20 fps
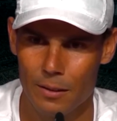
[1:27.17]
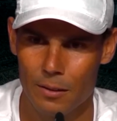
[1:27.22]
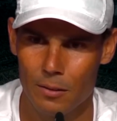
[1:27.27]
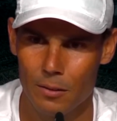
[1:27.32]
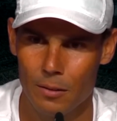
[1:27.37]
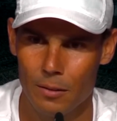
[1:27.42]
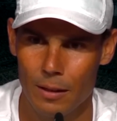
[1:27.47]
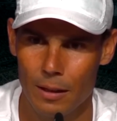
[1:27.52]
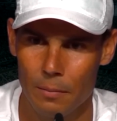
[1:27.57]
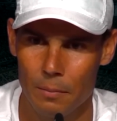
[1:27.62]

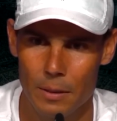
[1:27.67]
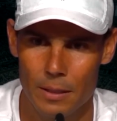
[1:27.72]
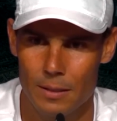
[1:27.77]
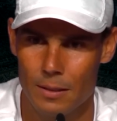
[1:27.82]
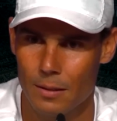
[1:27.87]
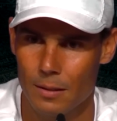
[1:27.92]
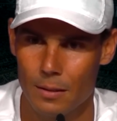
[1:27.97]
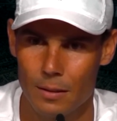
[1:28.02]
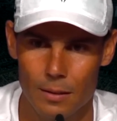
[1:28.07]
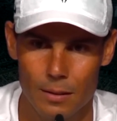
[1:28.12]
No, I
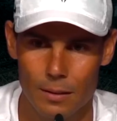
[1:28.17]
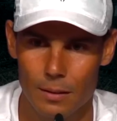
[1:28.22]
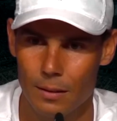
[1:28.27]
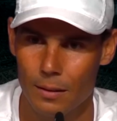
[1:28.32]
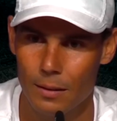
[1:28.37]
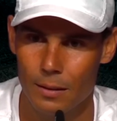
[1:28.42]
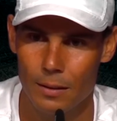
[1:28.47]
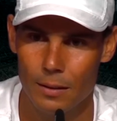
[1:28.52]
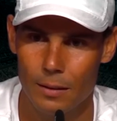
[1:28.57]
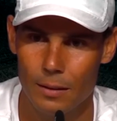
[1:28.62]
missed
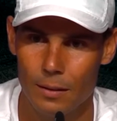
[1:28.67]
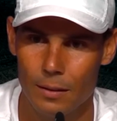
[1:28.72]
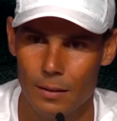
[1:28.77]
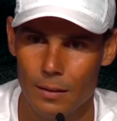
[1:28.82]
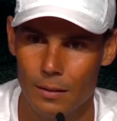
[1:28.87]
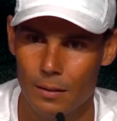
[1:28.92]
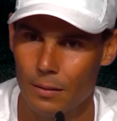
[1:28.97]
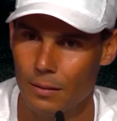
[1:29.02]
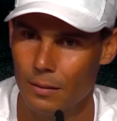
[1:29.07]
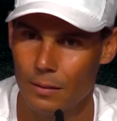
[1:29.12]

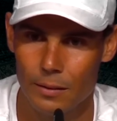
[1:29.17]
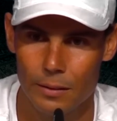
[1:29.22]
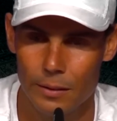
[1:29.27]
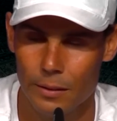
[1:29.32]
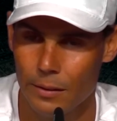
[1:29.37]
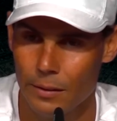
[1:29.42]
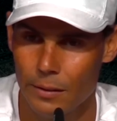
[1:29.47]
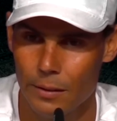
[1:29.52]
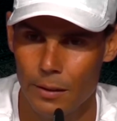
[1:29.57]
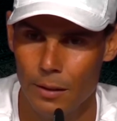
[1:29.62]
uh,
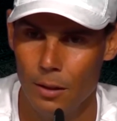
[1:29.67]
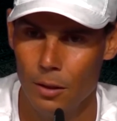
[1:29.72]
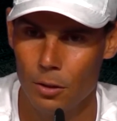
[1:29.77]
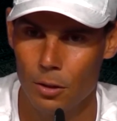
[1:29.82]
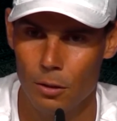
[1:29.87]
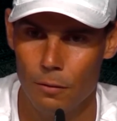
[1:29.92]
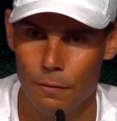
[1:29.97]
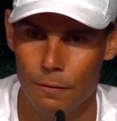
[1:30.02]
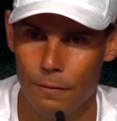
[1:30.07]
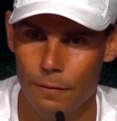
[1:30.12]
a
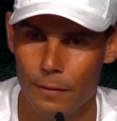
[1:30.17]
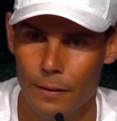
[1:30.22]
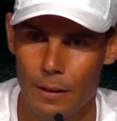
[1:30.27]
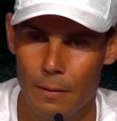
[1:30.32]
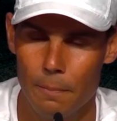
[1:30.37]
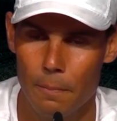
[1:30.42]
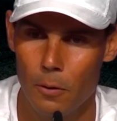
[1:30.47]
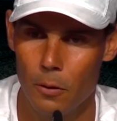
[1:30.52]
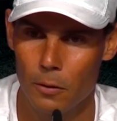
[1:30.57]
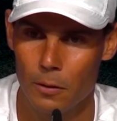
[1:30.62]
lot of
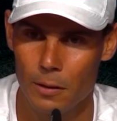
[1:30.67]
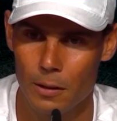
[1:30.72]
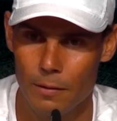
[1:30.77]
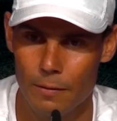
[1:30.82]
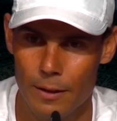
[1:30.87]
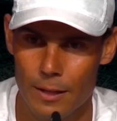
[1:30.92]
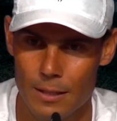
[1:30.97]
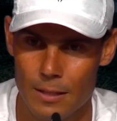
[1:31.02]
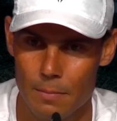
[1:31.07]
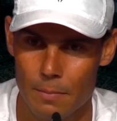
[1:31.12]
important
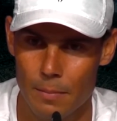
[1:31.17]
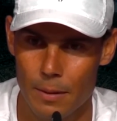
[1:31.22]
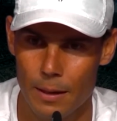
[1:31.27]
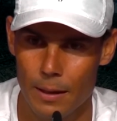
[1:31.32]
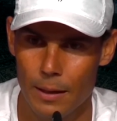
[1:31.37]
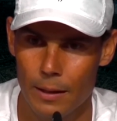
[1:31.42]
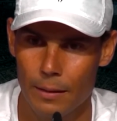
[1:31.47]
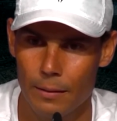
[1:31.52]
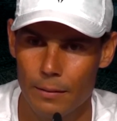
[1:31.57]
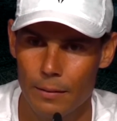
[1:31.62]
events in
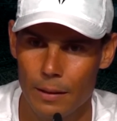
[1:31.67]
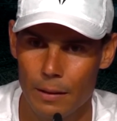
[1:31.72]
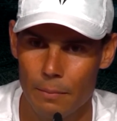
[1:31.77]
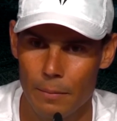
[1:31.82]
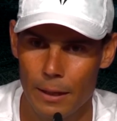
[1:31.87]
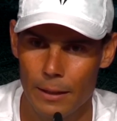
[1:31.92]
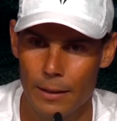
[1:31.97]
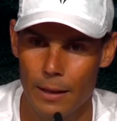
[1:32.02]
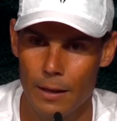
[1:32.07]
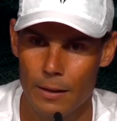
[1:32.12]
my in
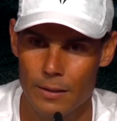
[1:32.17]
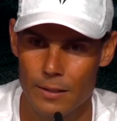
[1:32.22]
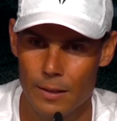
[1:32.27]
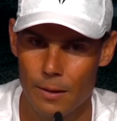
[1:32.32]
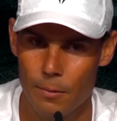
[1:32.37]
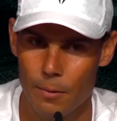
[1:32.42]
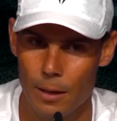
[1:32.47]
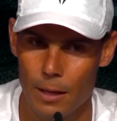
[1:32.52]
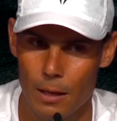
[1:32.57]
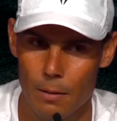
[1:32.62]
my tennis
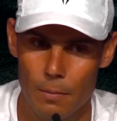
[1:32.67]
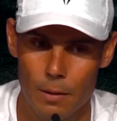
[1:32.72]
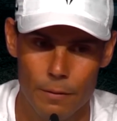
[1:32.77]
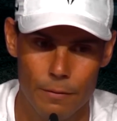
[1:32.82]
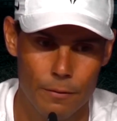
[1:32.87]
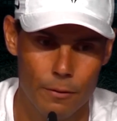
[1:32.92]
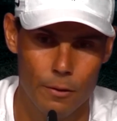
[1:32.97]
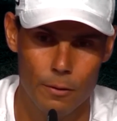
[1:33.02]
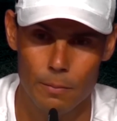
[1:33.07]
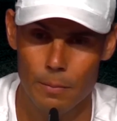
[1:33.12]
career
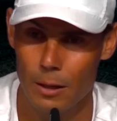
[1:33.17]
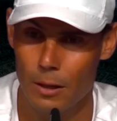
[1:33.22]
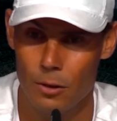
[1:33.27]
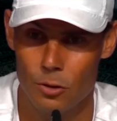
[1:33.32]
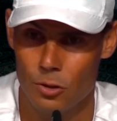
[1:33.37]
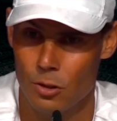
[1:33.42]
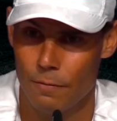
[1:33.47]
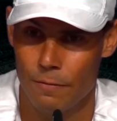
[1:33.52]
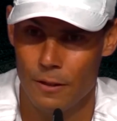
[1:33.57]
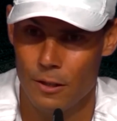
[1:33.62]
before
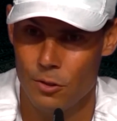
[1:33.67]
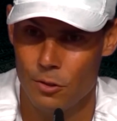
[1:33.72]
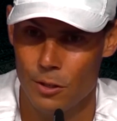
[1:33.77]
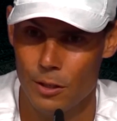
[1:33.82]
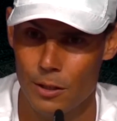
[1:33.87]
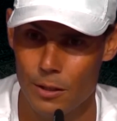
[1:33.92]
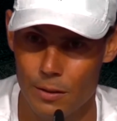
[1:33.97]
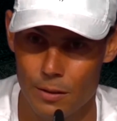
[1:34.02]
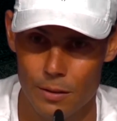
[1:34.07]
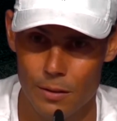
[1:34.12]
because of
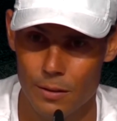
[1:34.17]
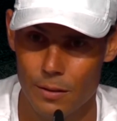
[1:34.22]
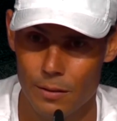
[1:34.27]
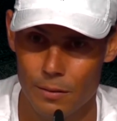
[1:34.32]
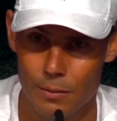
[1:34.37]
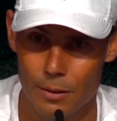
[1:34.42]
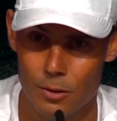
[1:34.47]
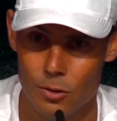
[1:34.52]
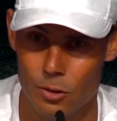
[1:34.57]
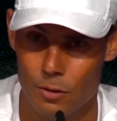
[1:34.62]
injured
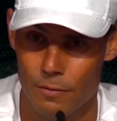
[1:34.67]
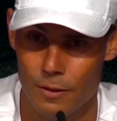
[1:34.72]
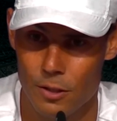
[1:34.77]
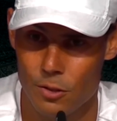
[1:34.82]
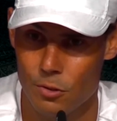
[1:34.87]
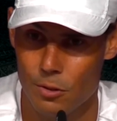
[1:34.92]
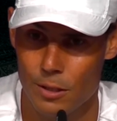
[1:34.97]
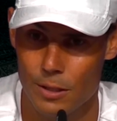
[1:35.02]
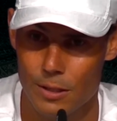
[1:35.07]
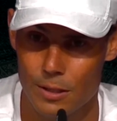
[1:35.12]
because of
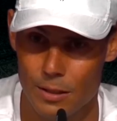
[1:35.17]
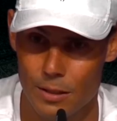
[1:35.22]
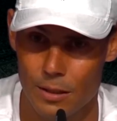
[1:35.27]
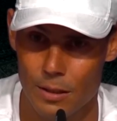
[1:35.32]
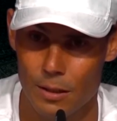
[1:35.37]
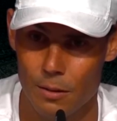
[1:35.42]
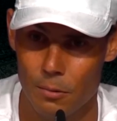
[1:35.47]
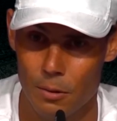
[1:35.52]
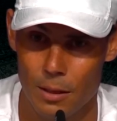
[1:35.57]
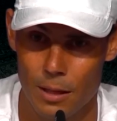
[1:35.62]
injuries.
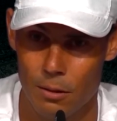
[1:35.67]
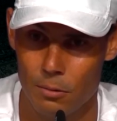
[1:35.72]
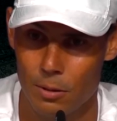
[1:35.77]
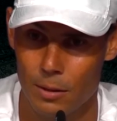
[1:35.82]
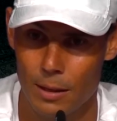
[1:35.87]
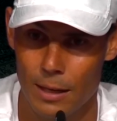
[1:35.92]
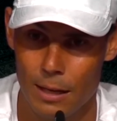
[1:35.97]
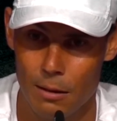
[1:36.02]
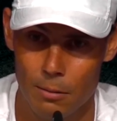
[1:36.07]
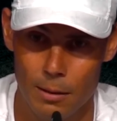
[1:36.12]
Uh, without a
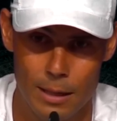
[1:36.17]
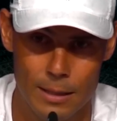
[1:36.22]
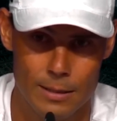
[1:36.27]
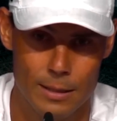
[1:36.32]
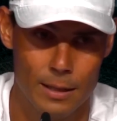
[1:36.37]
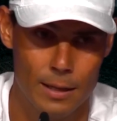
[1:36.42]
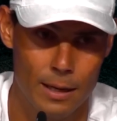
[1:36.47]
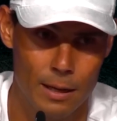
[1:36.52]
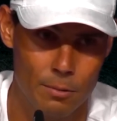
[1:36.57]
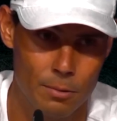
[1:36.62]
doubt, last
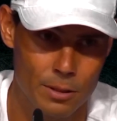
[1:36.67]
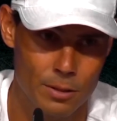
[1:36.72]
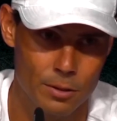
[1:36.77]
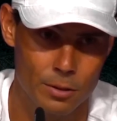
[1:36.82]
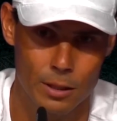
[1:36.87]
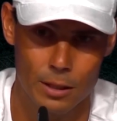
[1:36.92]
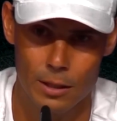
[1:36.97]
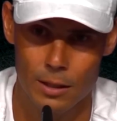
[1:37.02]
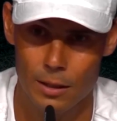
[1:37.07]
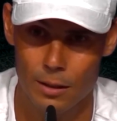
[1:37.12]
year I was
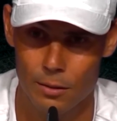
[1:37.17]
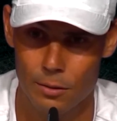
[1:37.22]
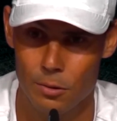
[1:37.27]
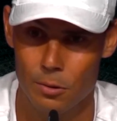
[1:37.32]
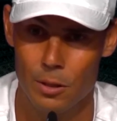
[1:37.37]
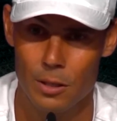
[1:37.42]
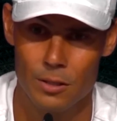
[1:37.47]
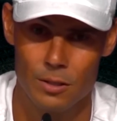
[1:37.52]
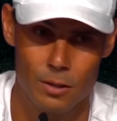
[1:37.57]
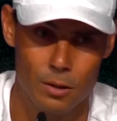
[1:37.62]
not here. Two
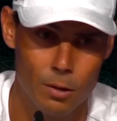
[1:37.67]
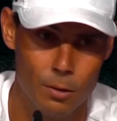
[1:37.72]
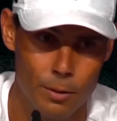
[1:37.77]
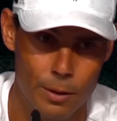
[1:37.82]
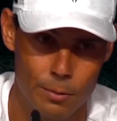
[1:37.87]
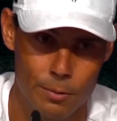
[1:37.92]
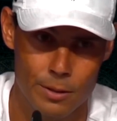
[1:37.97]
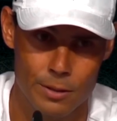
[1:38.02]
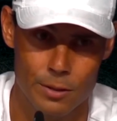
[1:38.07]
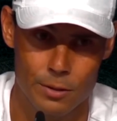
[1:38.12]
years ago
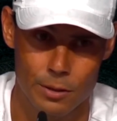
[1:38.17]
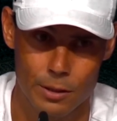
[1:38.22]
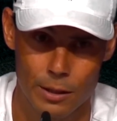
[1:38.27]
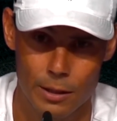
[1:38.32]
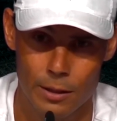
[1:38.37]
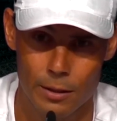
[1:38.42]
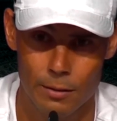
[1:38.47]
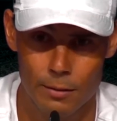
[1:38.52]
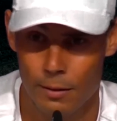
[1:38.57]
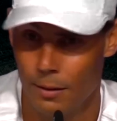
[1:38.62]
I was not here.